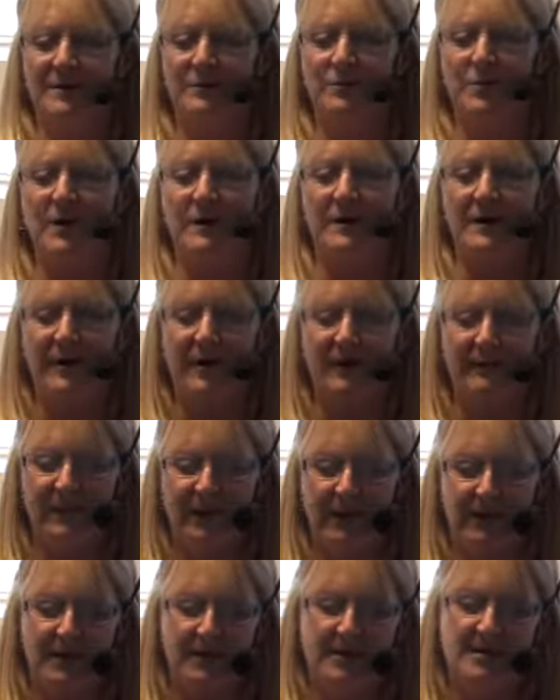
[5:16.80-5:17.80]
woke up.
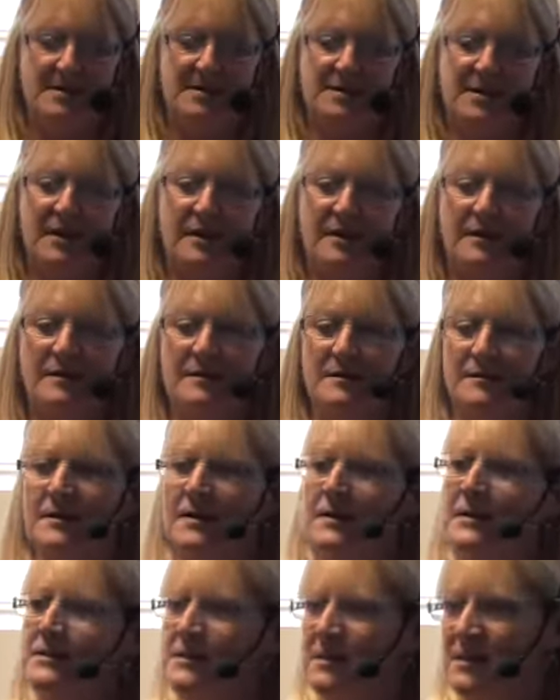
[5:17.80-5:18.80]
So
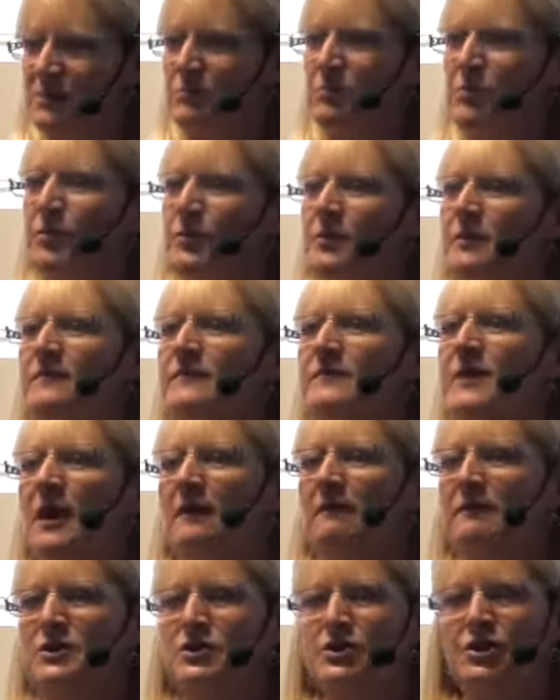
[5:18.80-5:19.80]
there's this border of no
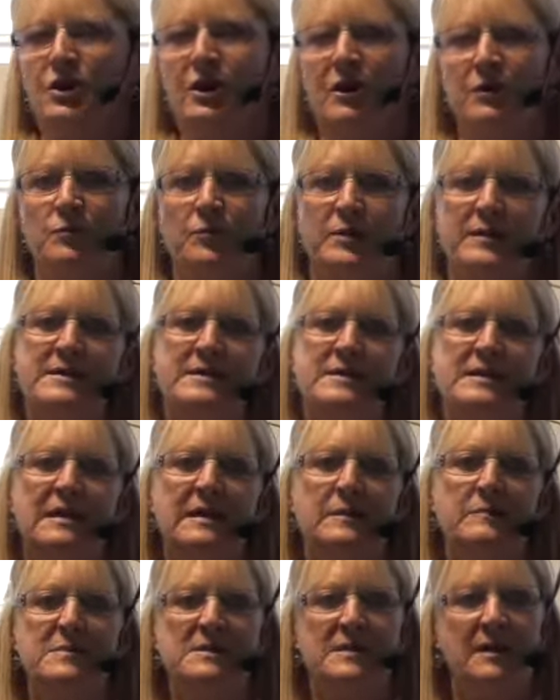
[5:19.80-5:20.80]
return where it
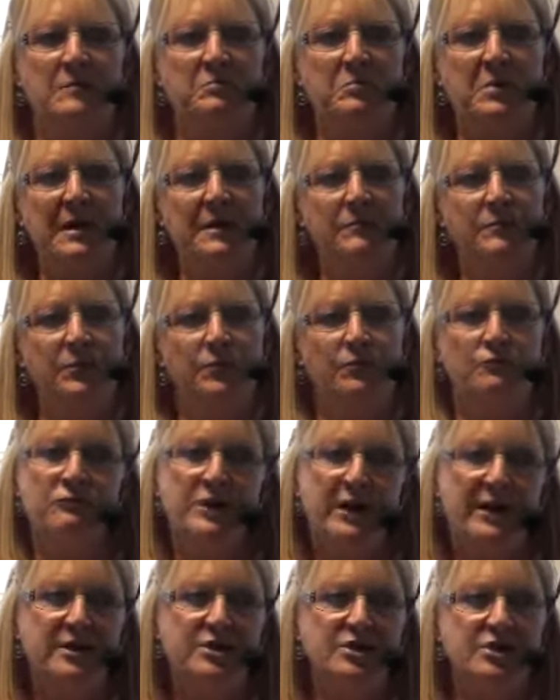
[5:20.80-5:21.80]
seems that people
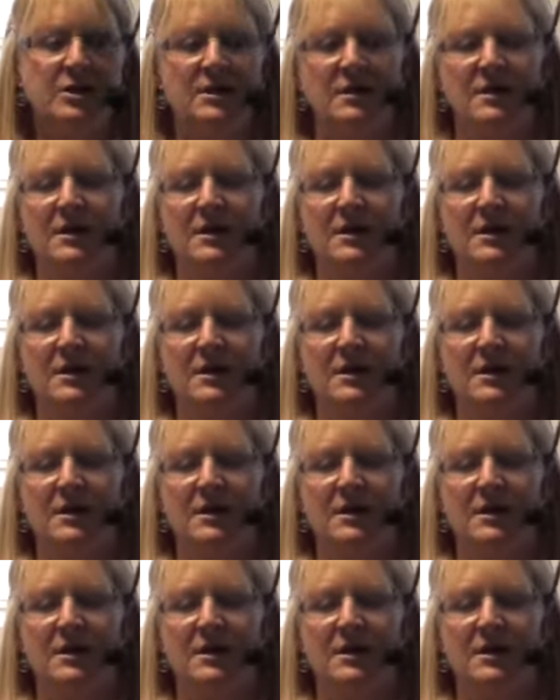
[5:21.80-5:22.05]
reach